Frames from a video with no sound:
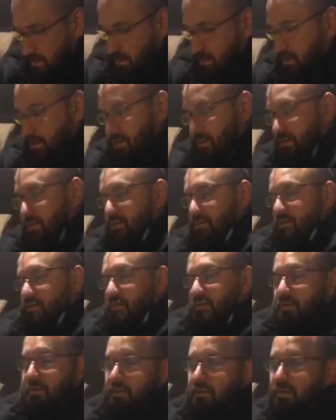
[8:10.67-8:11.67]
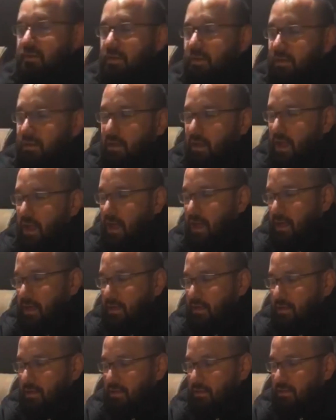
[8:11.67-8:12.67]

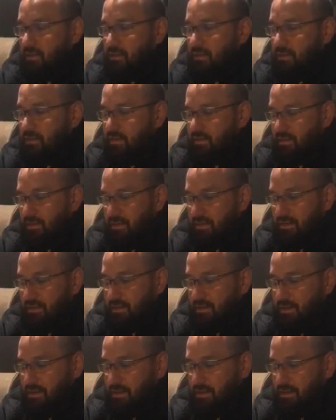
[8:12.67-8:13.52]
(no one is talking)